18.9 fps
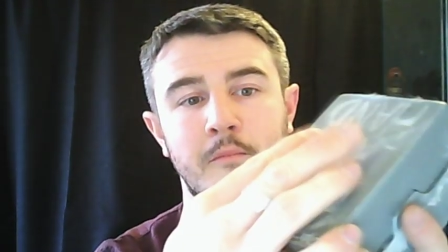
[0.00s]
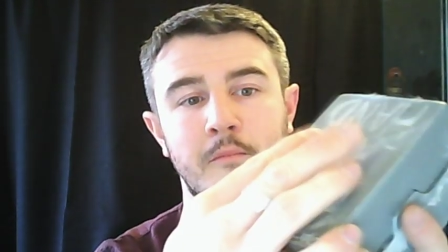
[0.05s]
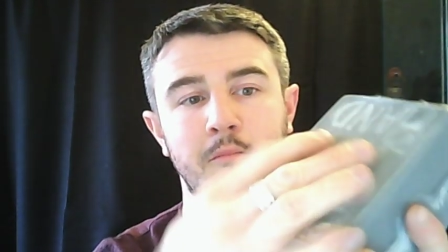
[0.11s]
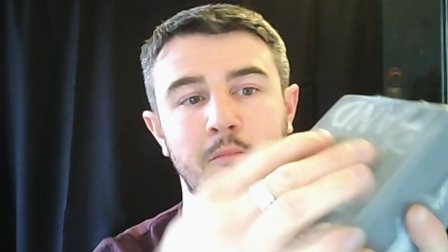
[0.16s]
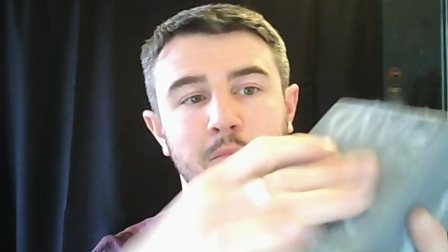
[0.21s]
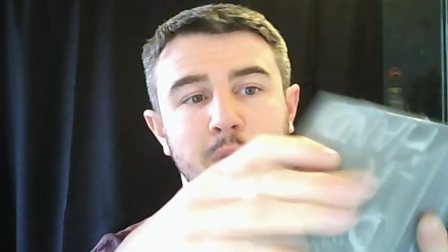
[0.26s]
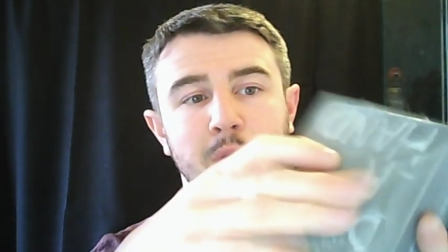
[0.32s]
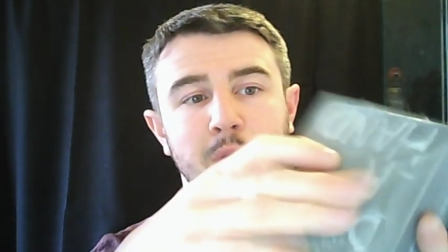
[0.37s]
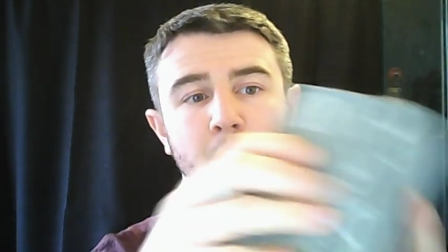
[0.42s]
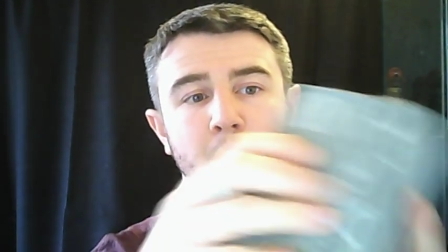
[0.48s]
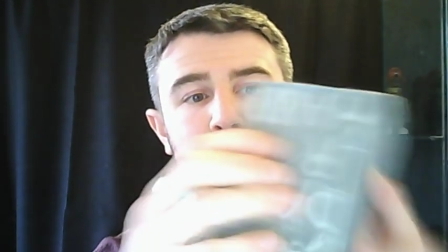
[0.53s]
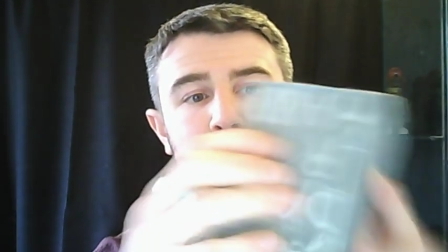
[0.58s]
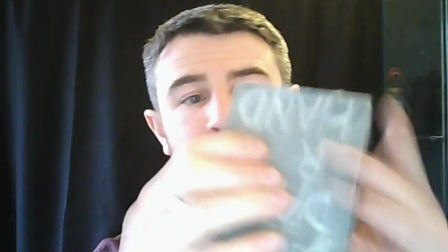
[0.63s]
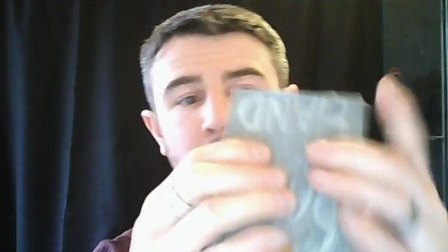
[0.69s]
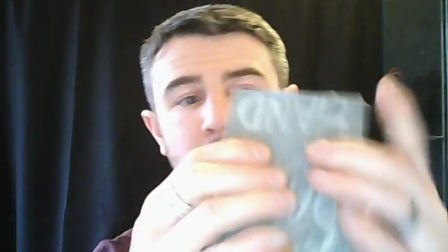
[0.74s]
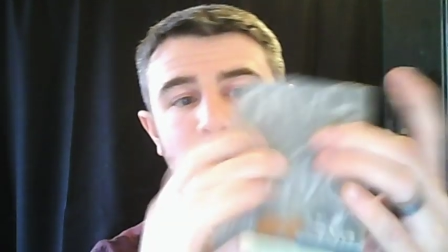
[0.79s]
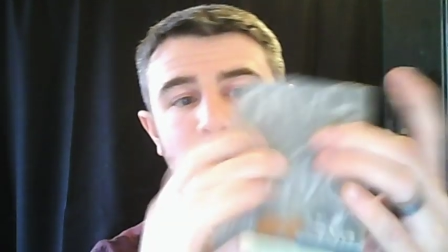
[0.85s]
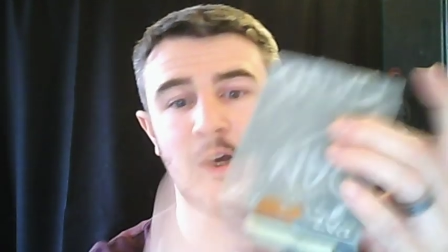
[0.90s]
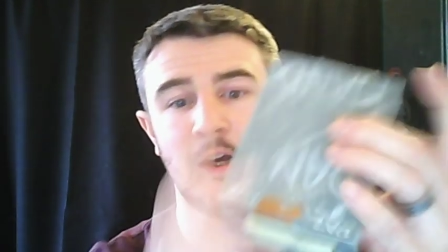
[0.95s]
plop
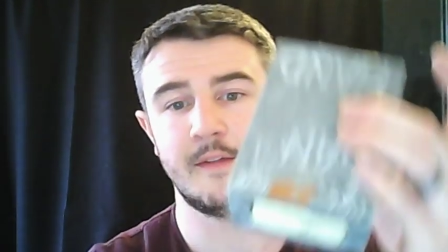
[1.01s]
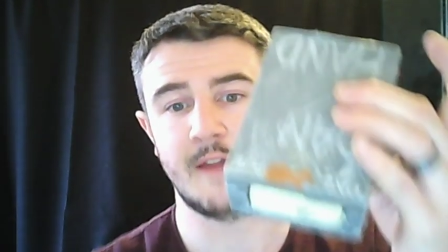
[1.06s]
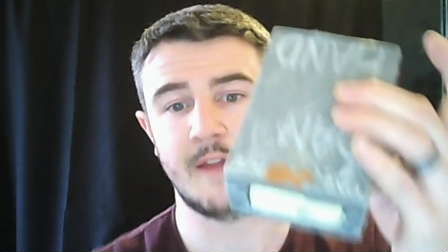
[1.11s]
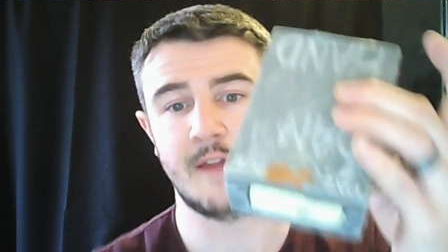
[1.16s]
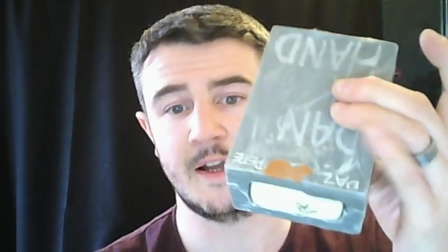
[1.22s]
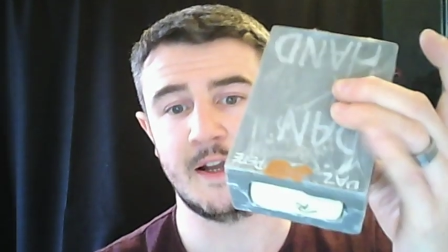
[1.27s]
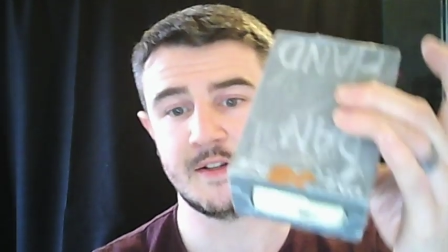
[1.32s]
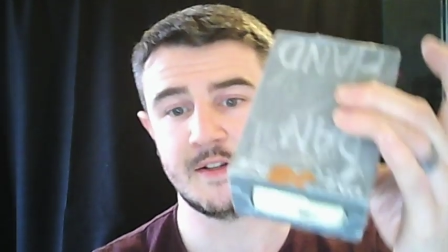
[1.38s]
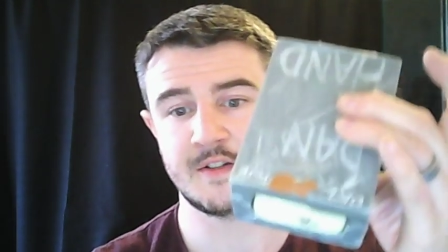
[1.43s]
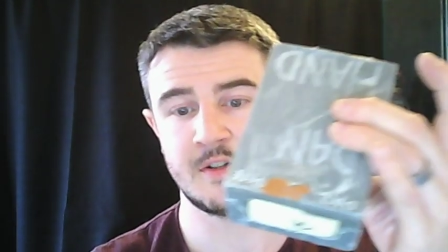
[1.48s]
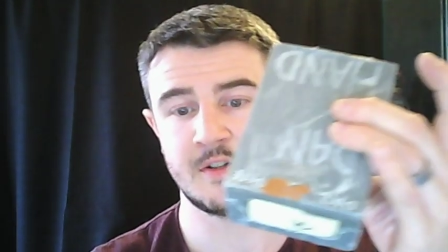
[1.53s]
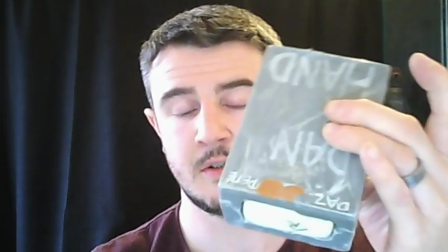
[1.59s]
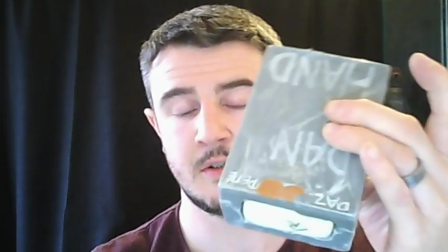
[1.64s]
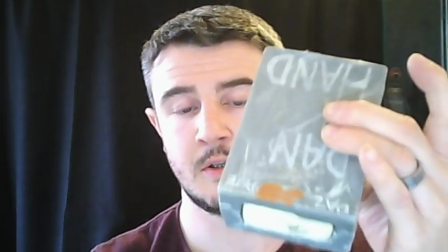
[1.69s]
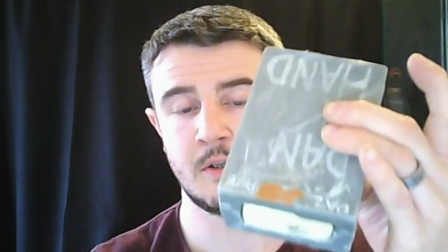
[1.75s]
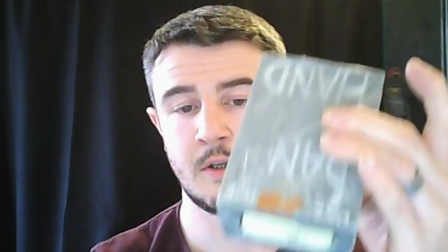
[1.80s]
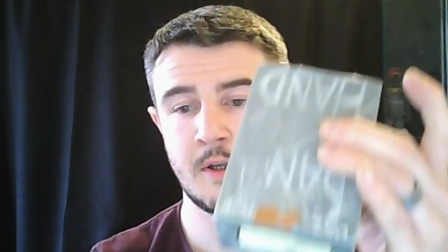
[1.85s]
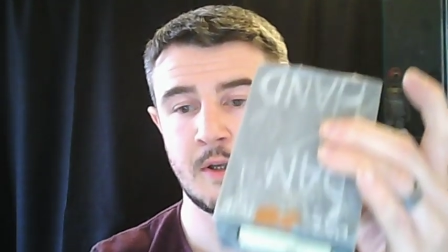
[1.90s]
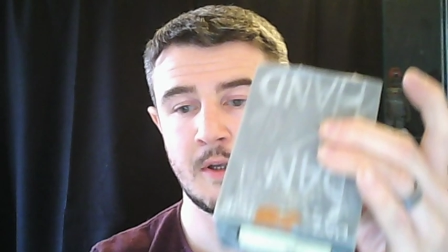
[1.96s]
like that
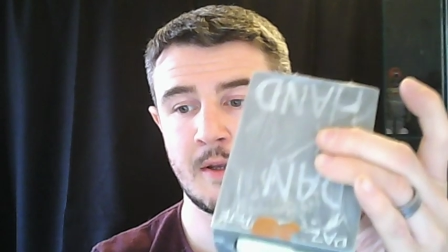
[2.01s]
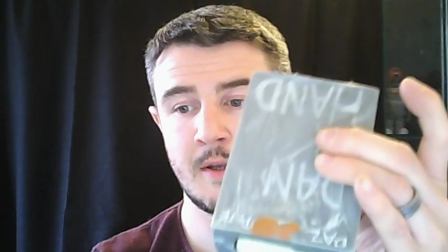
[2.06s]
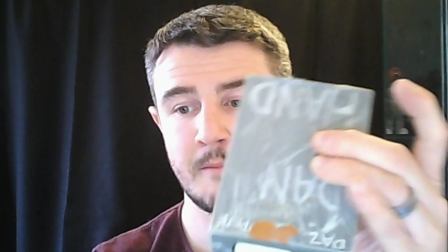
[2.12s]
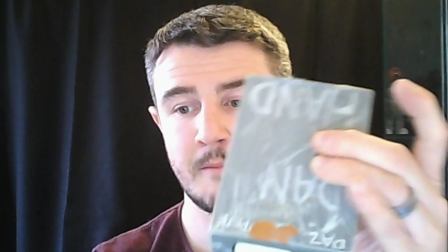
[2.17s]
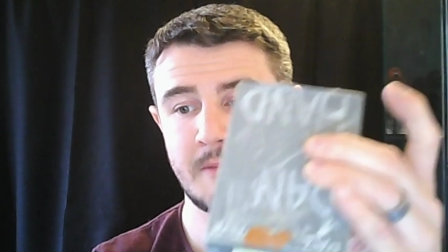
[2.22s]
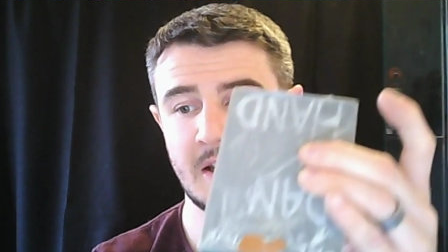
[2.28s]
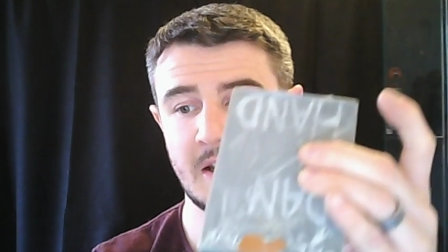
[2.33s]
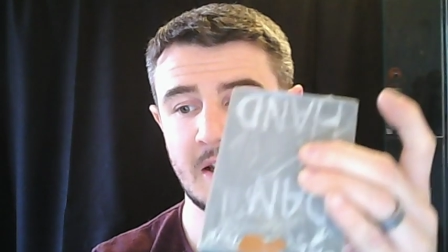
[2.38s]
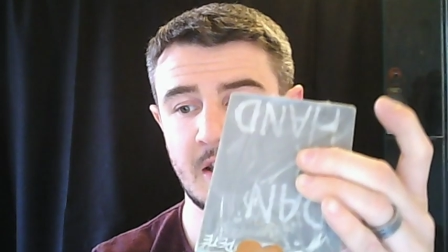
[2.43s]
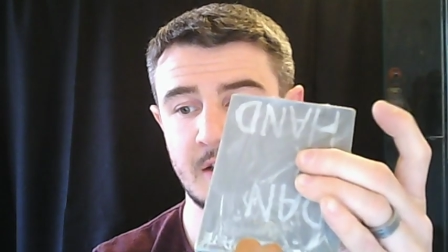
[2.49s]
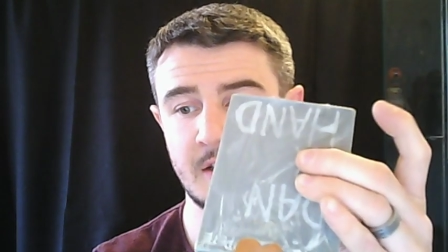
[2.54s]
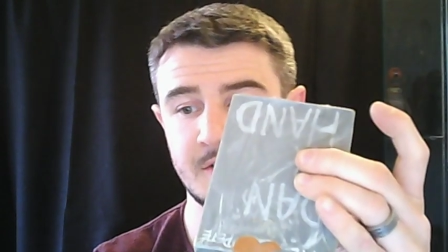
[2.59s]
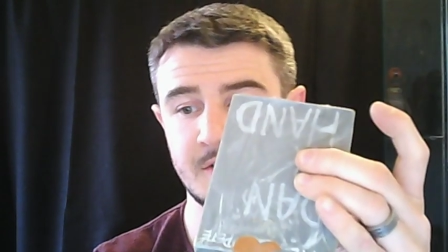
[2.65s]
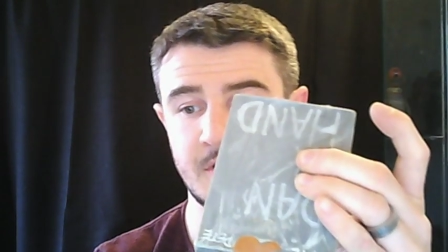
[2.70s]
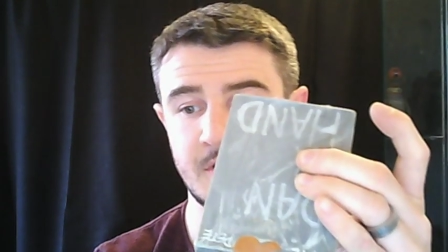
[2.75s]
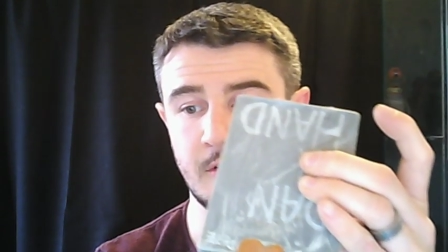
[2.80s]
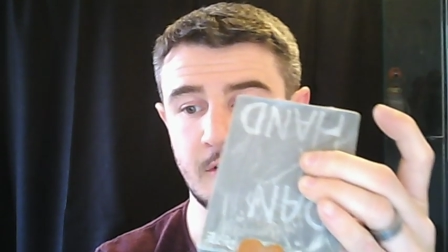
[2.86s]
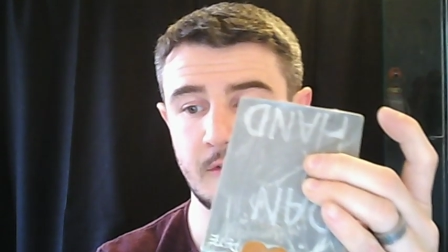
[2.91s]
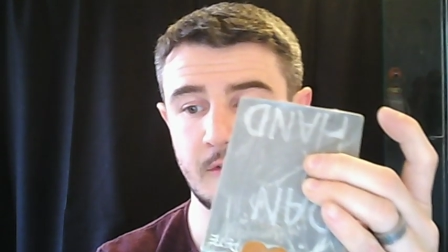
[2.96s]
bang it
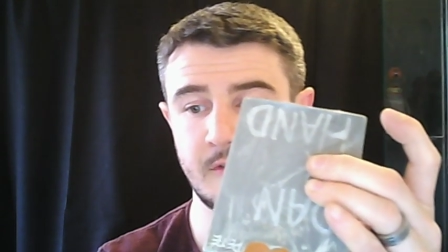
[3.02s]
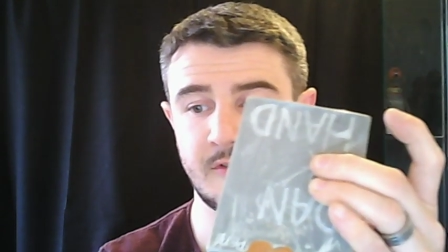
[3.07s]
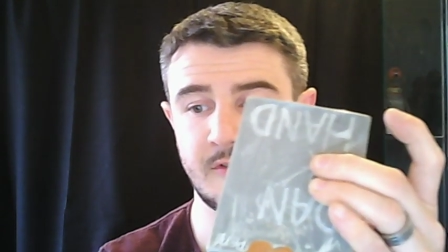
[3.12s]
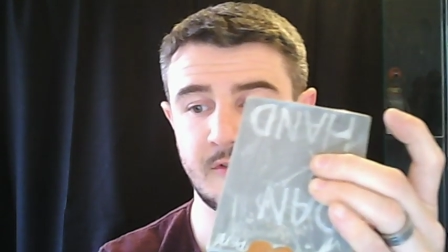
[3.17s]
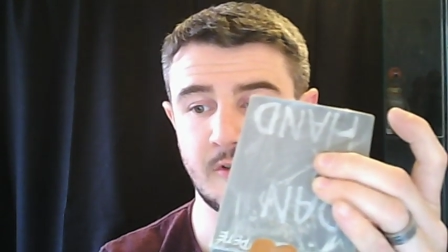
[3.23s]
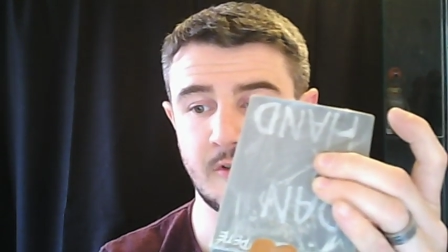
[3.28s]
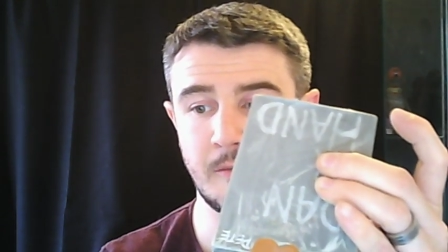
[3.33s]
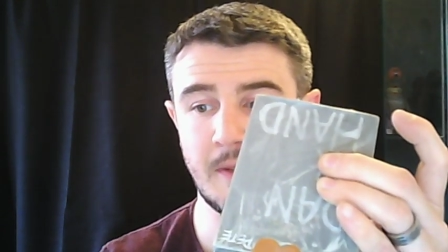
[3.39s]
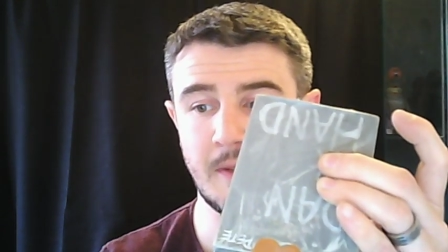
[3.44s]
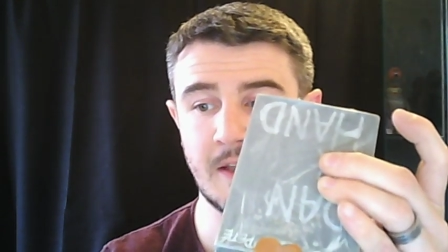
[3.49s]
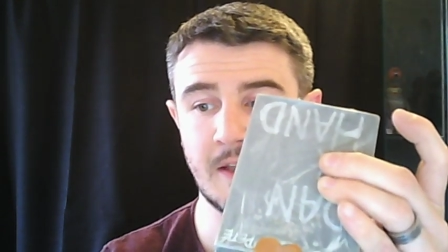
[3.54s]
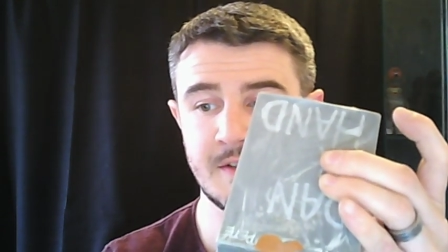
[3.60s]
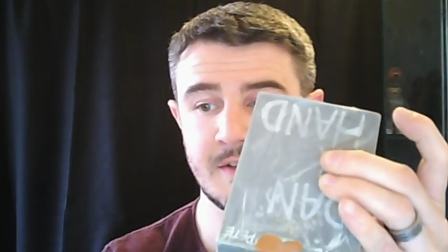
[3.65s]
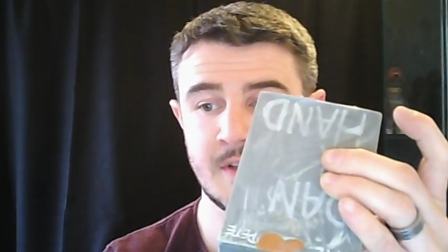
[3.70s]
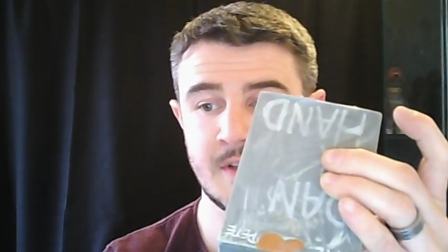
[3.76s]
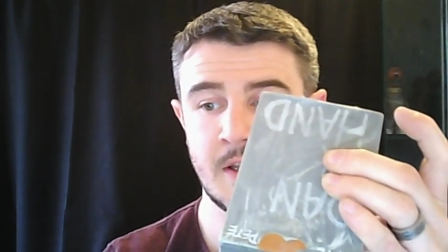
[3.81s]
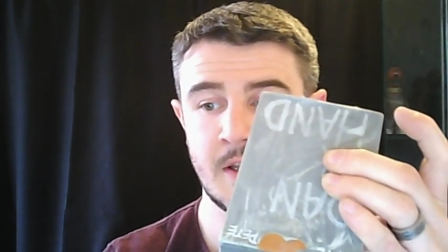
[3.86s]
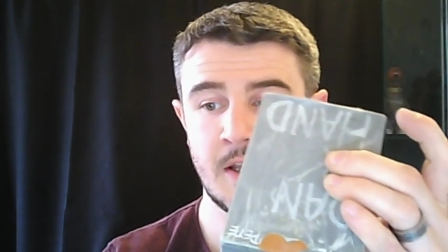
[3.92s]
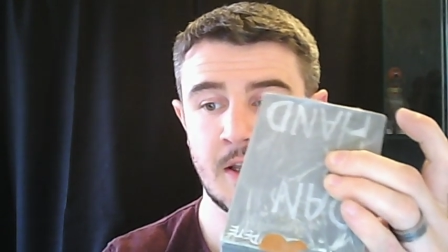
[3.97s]
into the oven for a bit